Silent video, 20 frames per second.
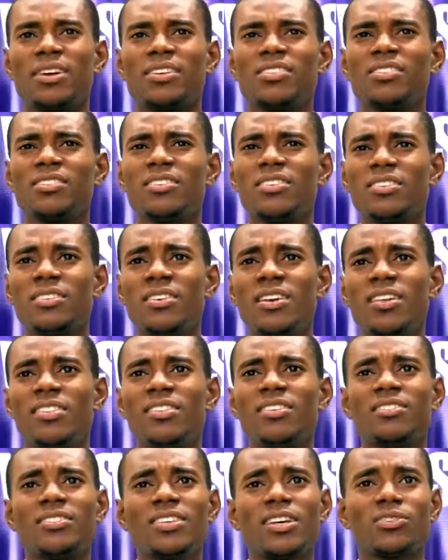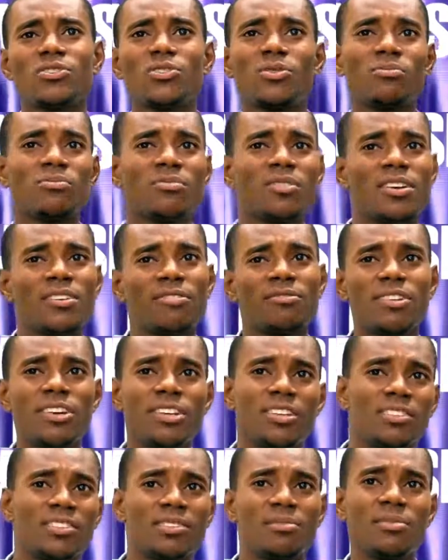You see, they share some
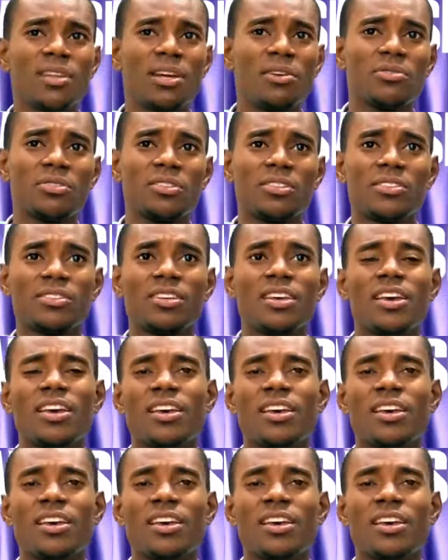funny similarities.